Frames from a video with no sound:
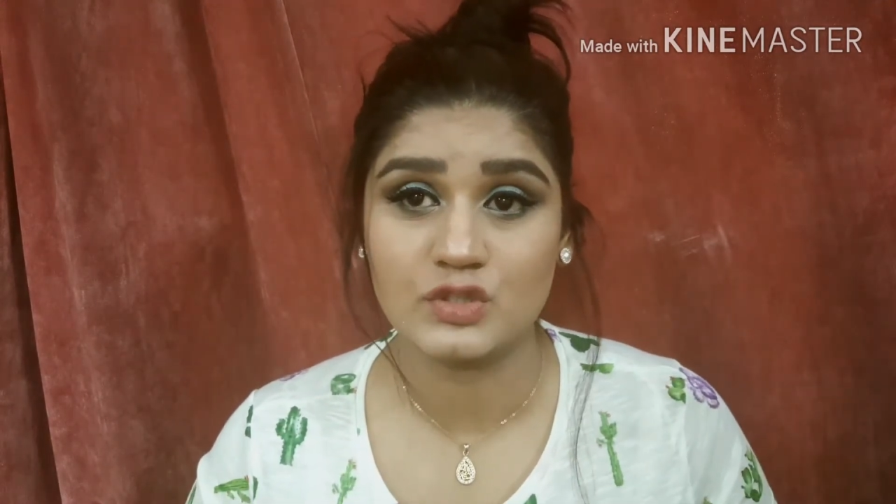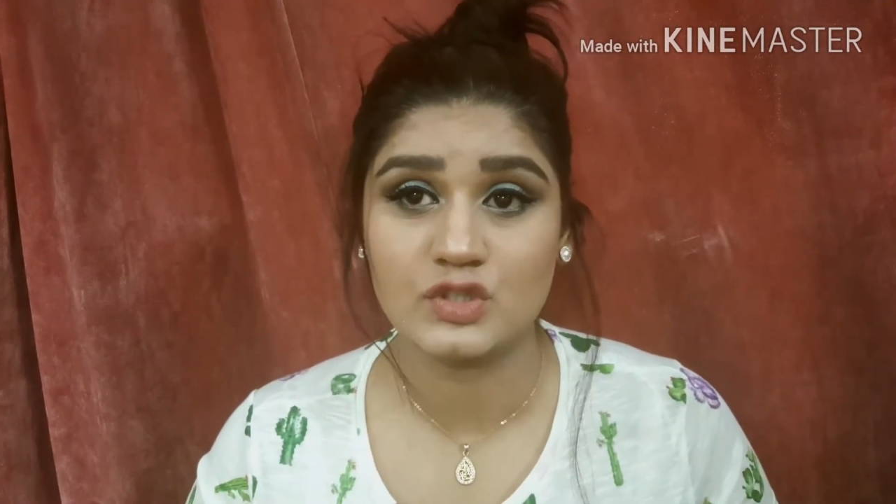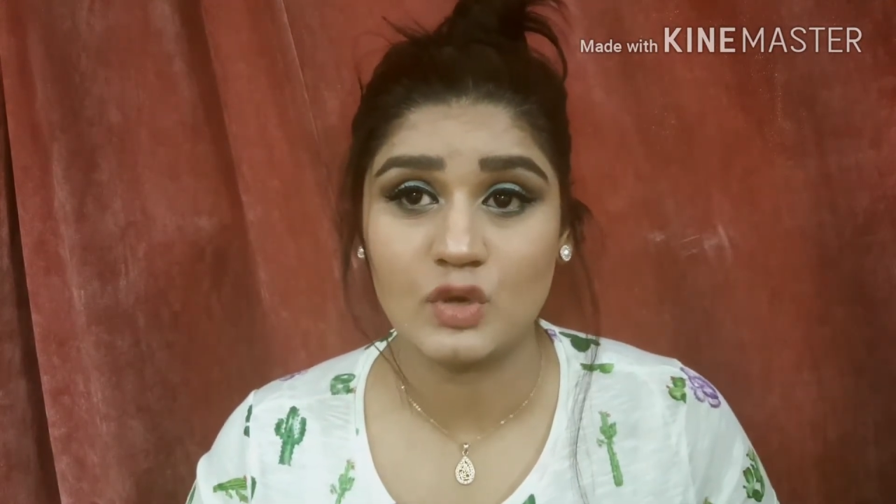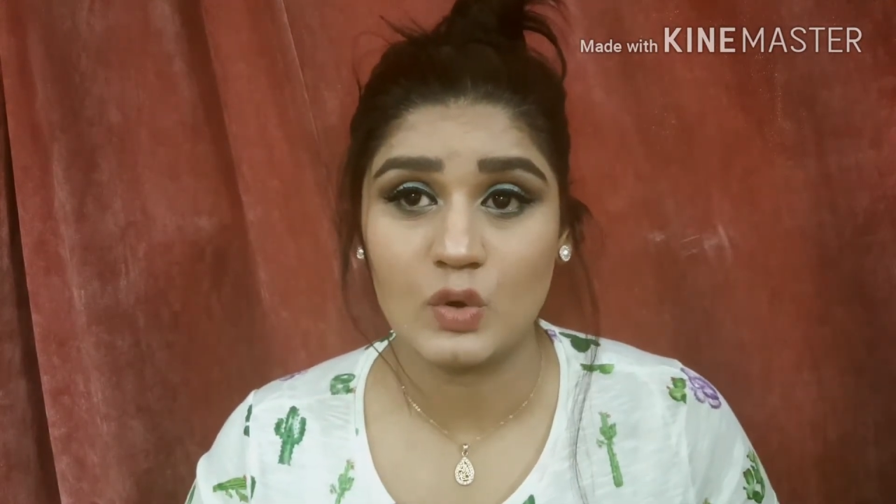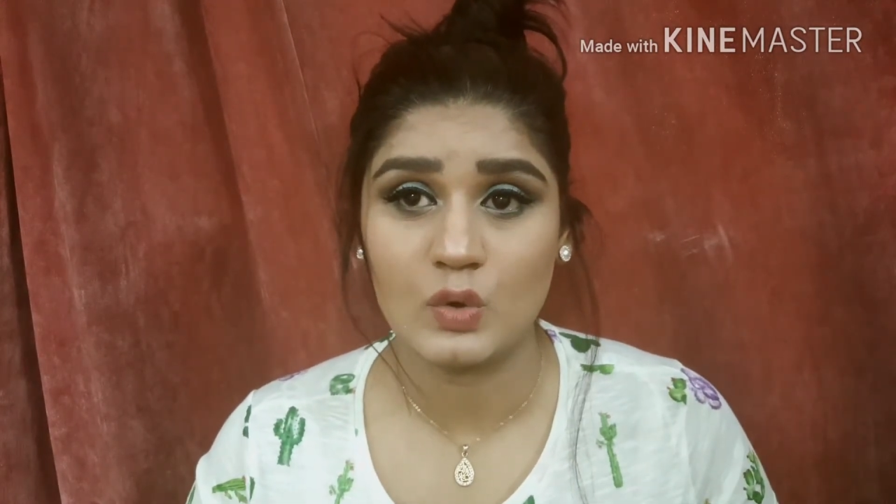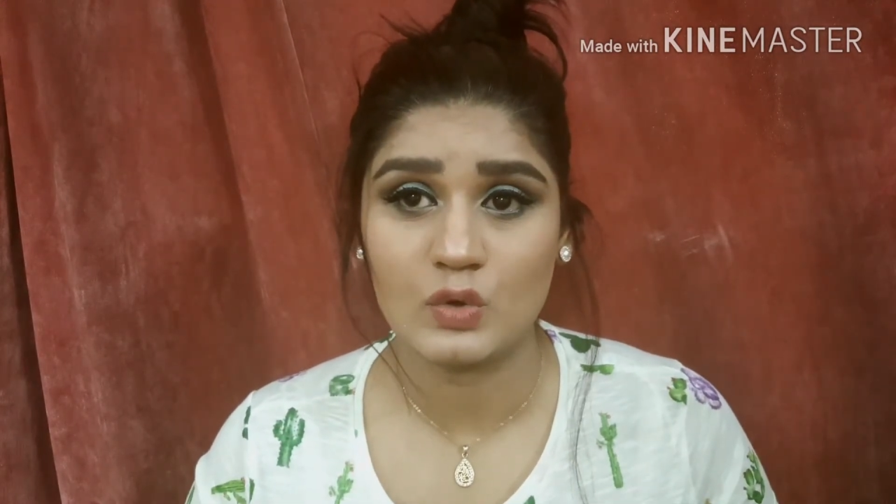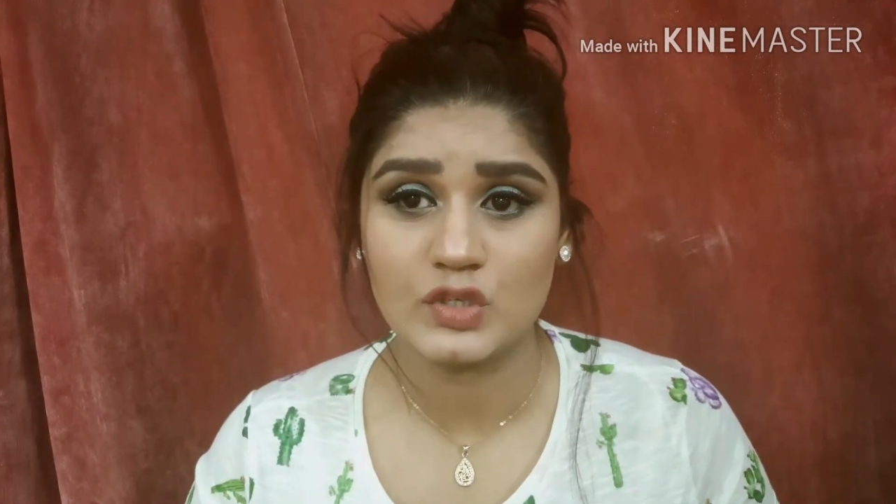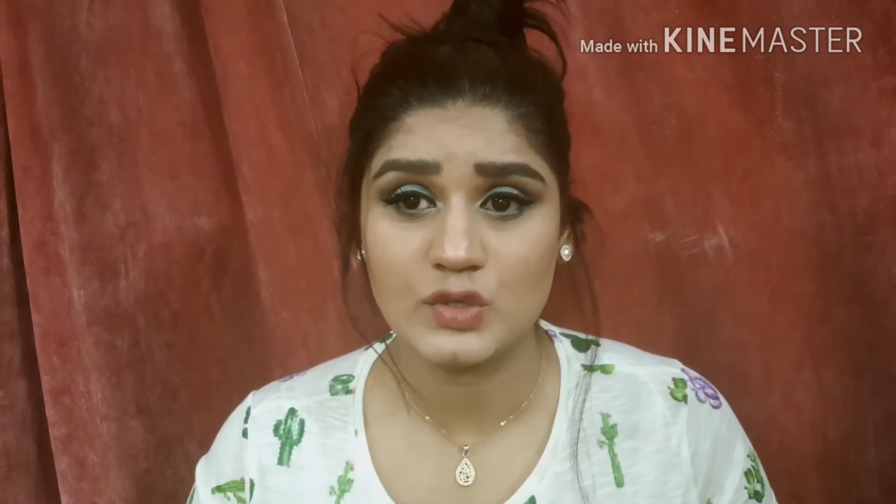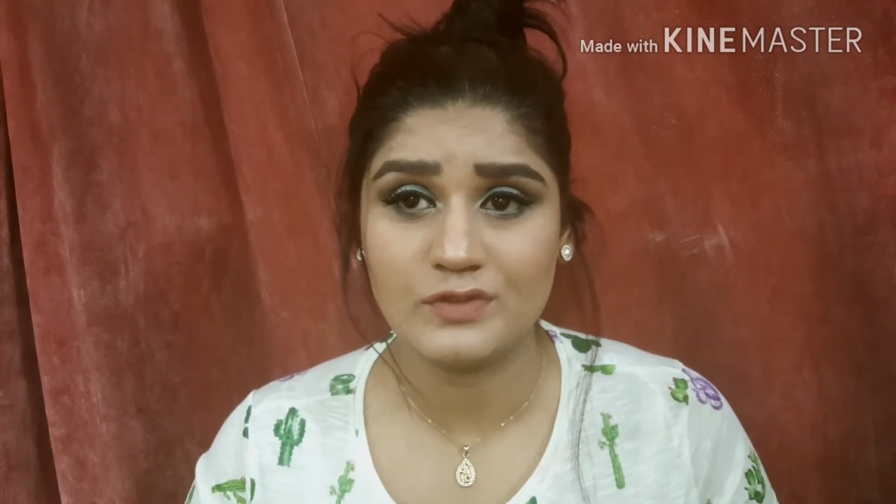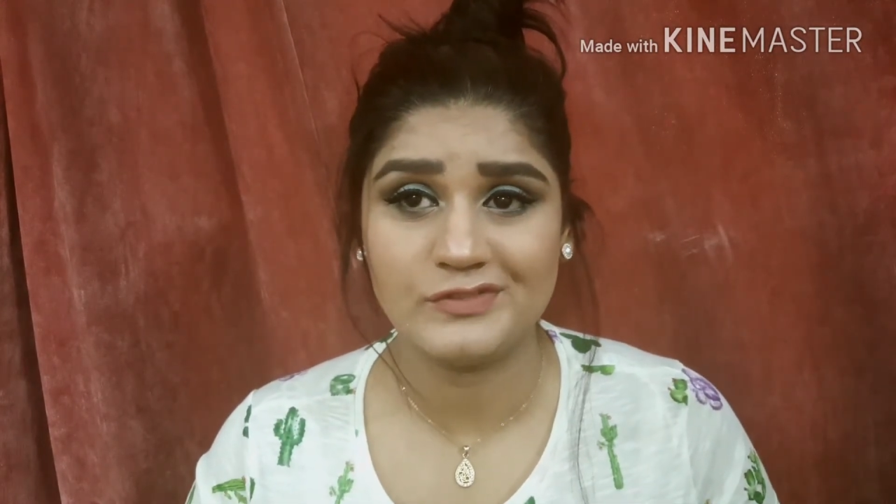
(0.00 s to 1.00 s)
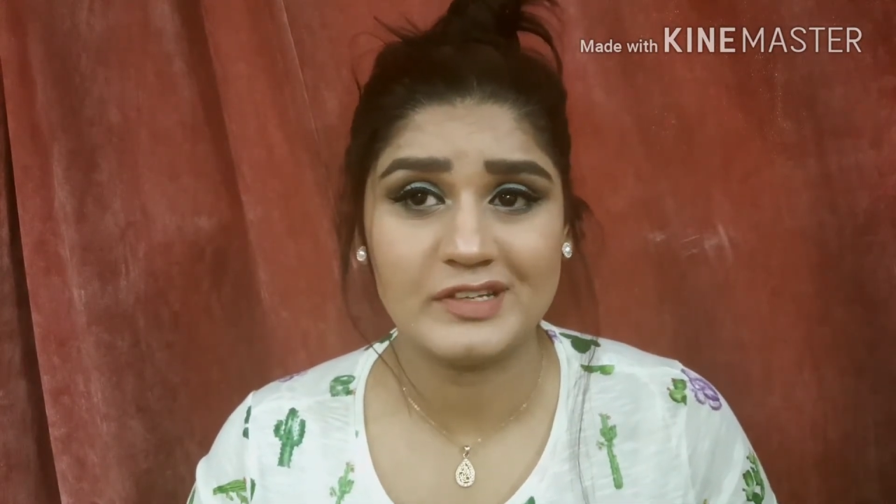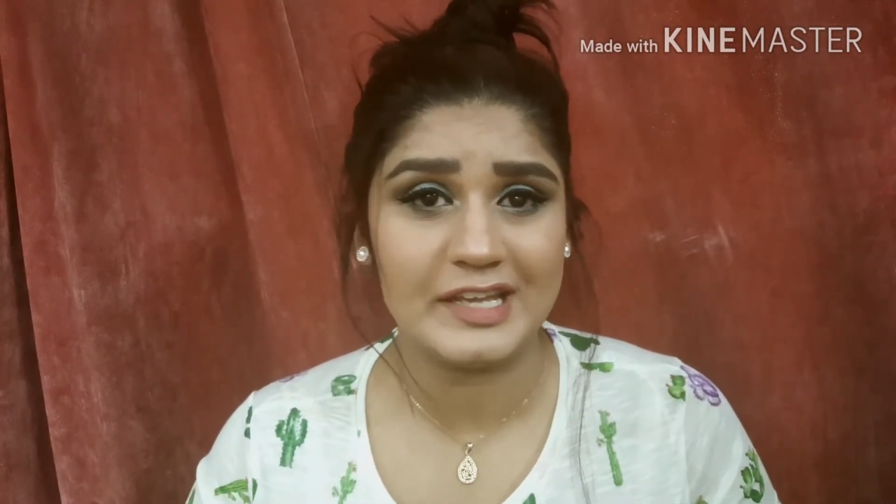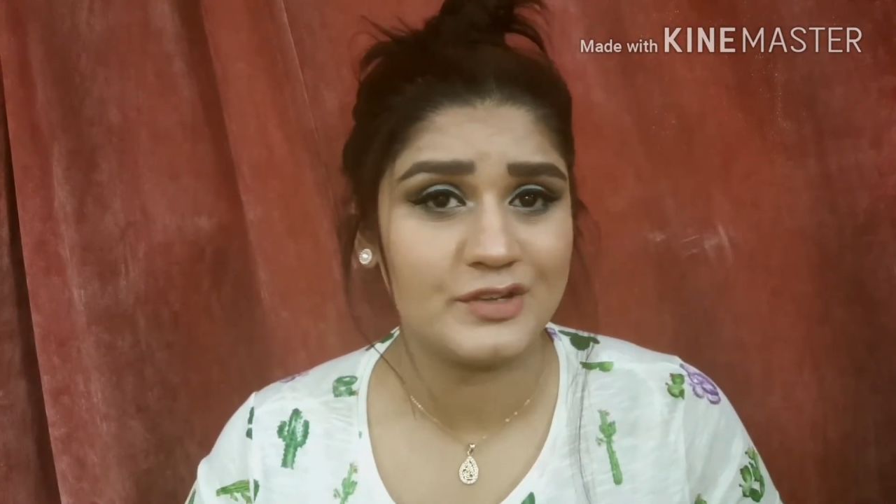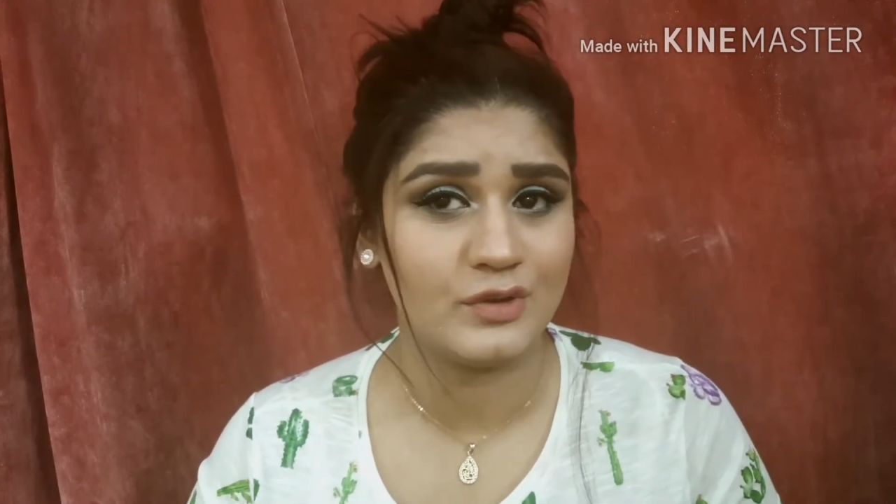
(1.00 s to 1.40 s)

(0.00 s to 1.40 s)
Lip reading: So don't feel like